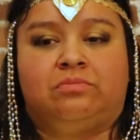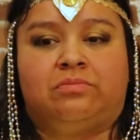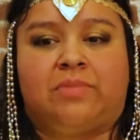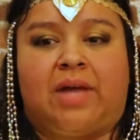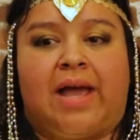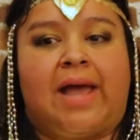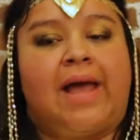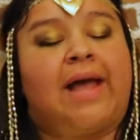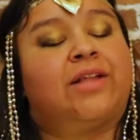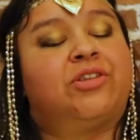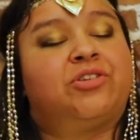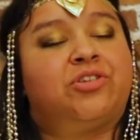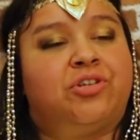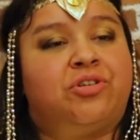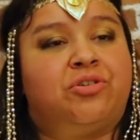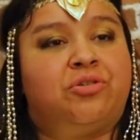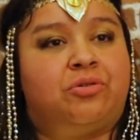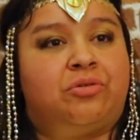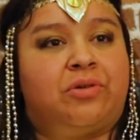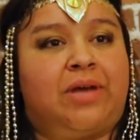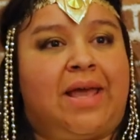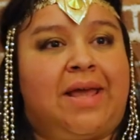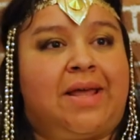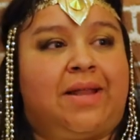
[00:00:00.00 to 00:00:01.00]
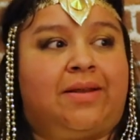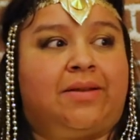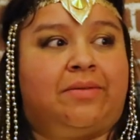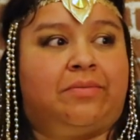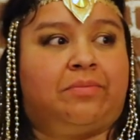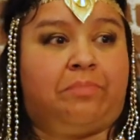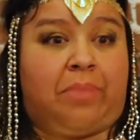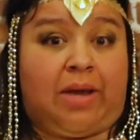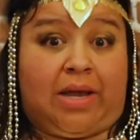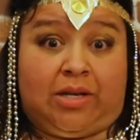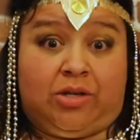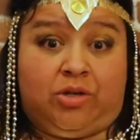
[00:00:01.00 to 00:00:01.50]
I had to do
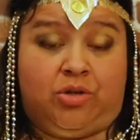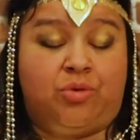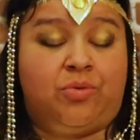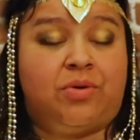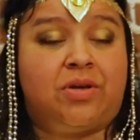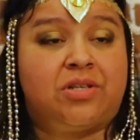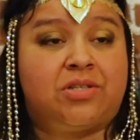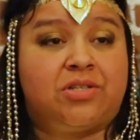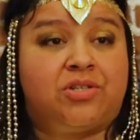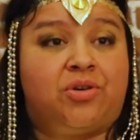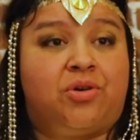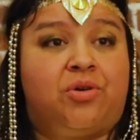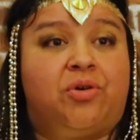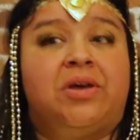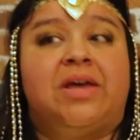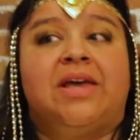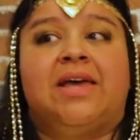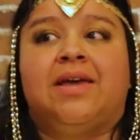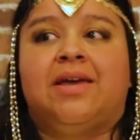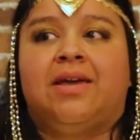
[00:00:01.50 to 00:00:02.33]
and by doing so